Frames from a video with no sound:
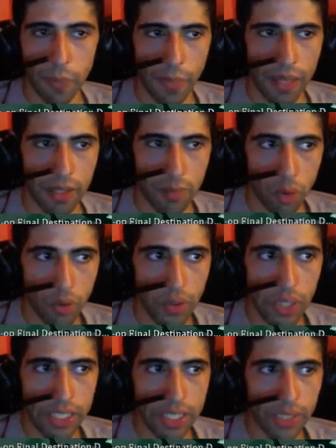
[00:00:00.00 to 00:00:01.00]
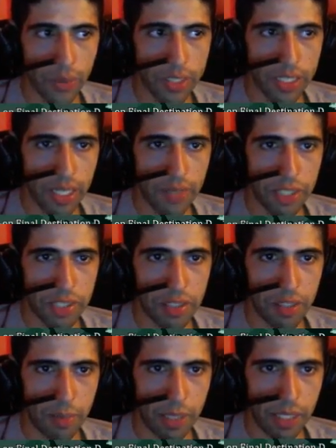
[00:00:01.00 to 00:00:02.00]
you're more than likely going to have
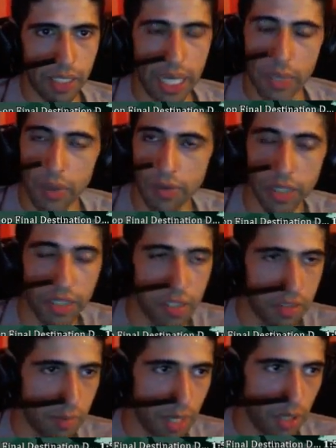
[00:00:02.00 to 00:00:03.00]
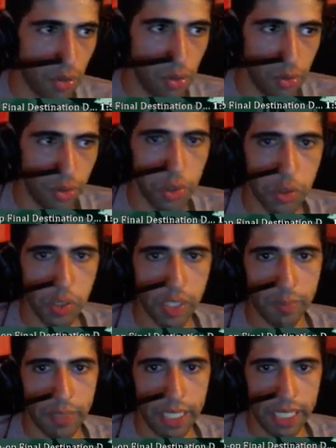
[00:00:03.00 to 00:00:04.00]
Dixie at the beginning. However, it doesn't matter who you're using at
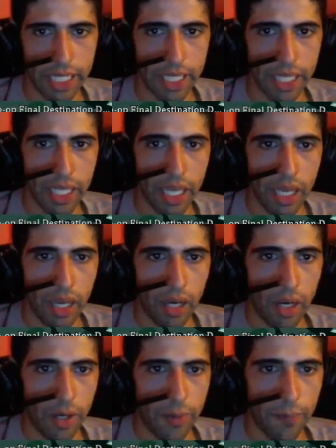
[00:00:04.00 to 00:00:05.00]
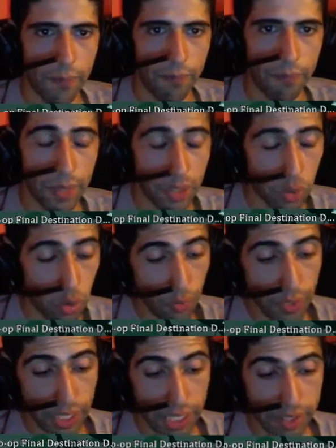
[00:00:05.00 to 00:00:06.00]
the beginning, but the cool
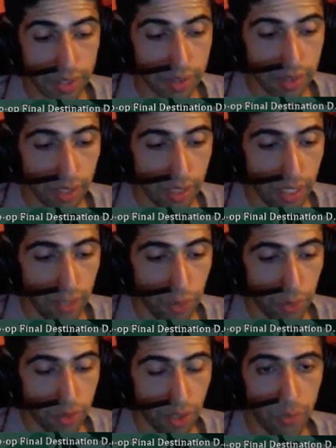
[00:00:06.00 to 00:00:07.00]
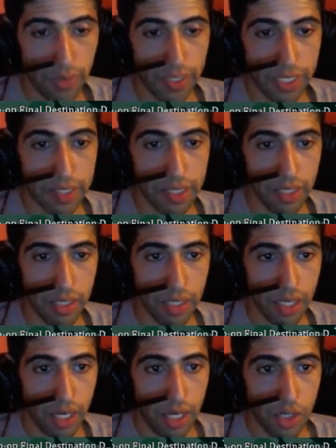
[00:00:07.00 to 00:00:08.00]
thing is, if you start with Dixie,
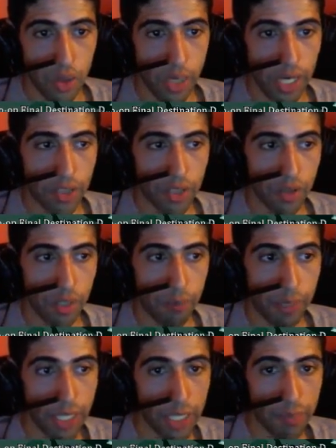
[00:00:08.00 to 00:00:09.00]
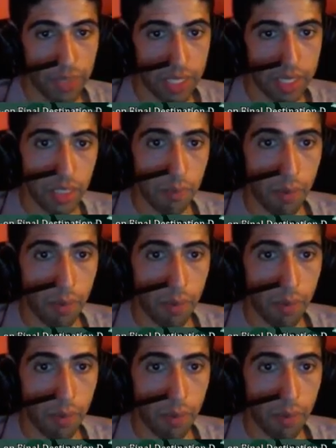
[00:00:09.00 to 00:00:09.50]
you actually pick up Dixie